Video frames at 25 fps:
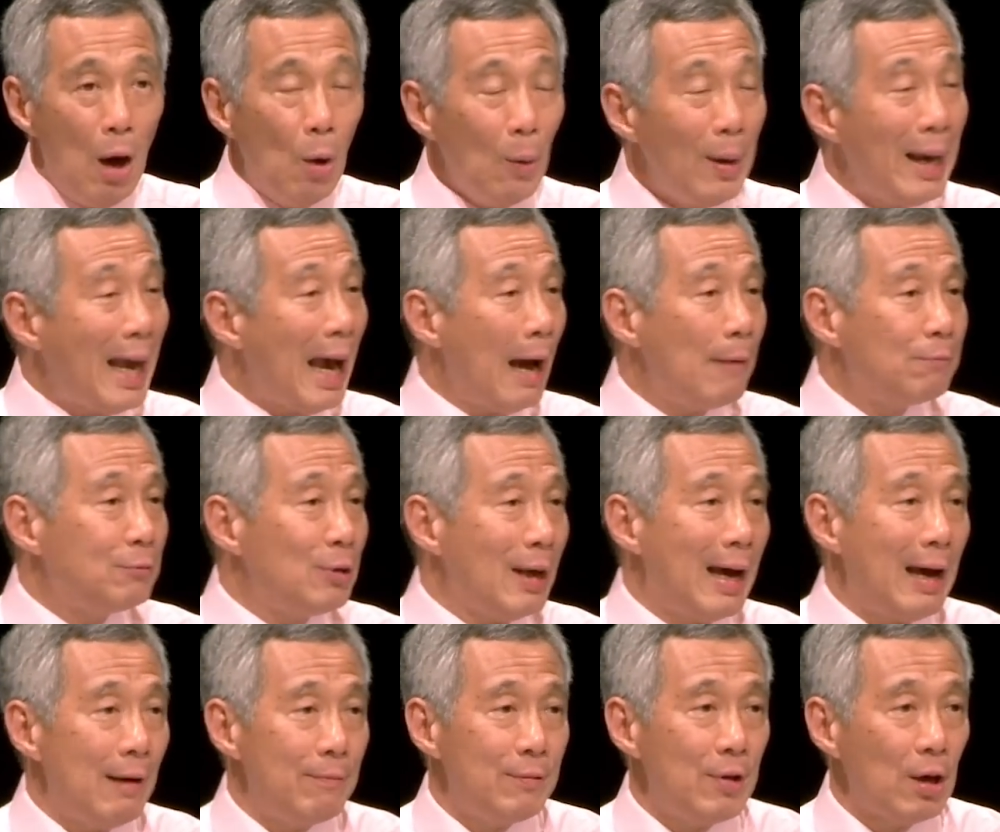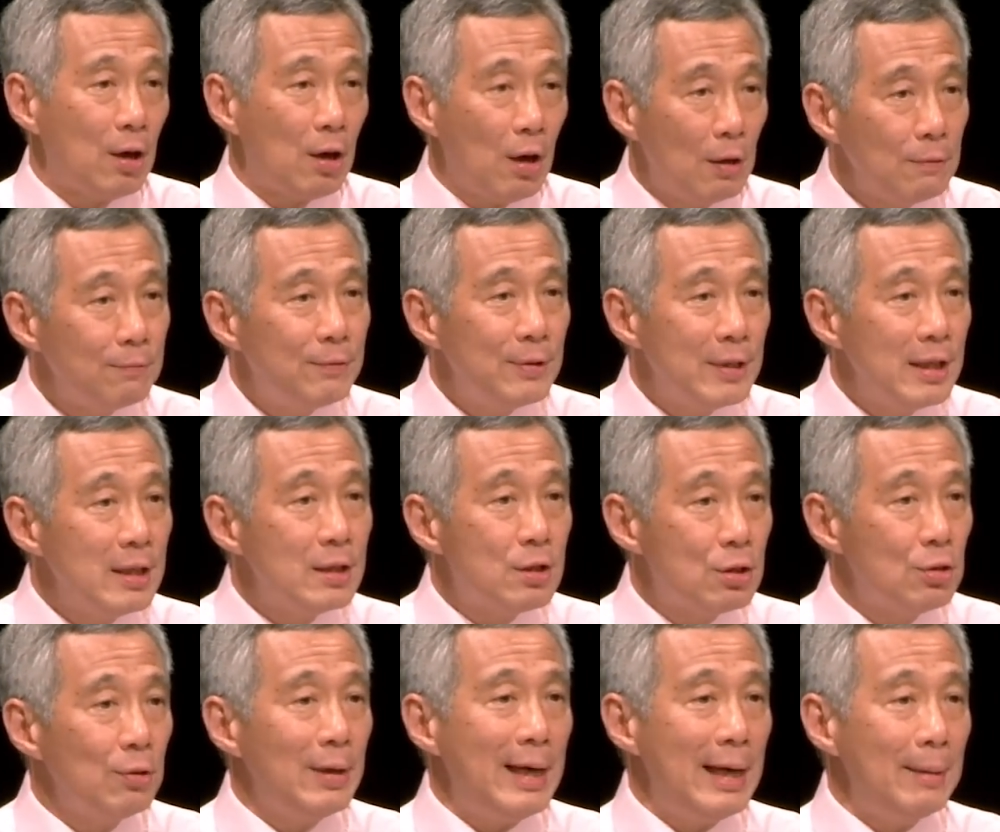We have to have the
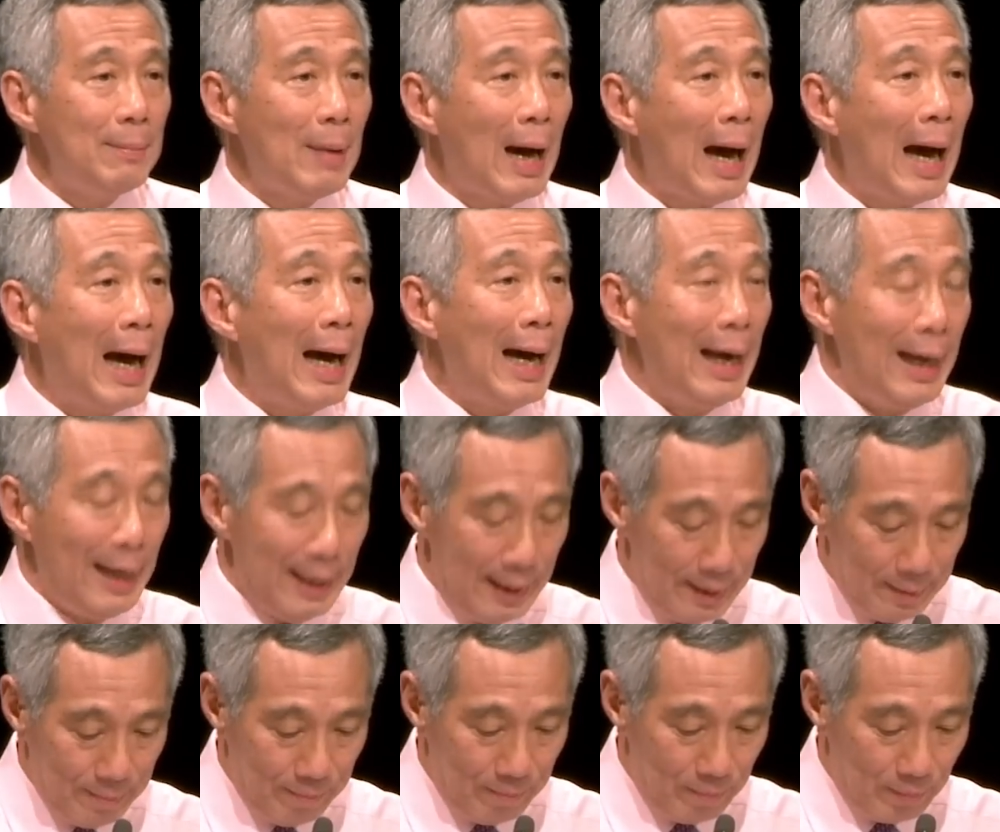confidence to aim high,